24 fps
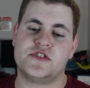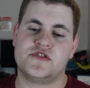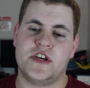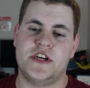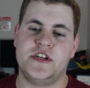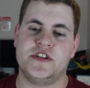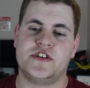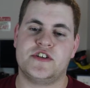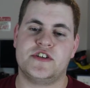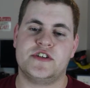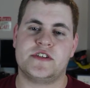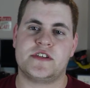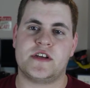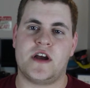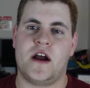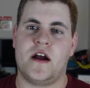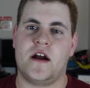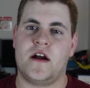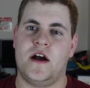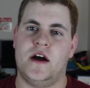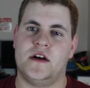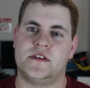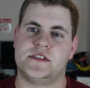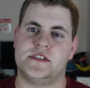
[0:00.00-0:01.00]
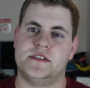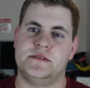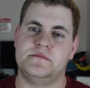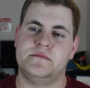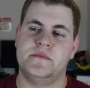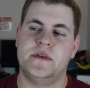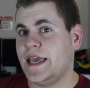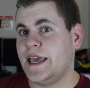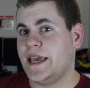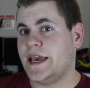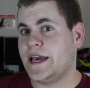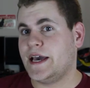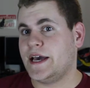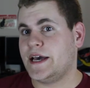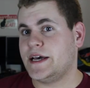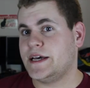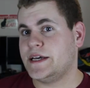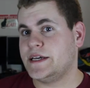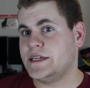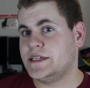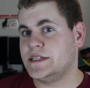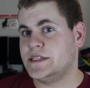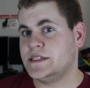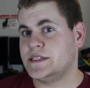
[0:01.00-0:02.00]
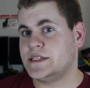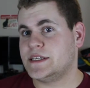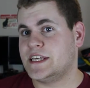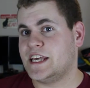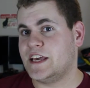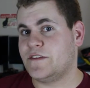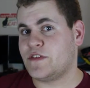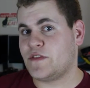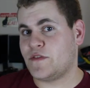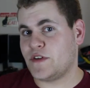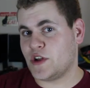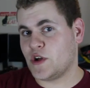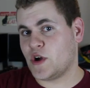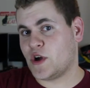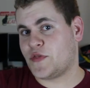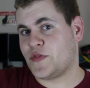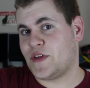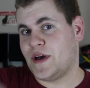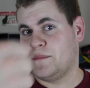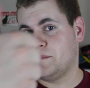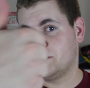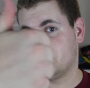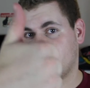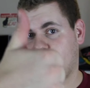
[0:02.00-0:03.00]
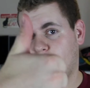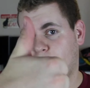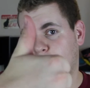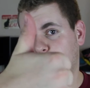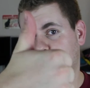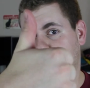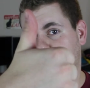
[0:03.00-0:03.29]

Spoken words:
strangers are awesome. And give the video a thumbs up.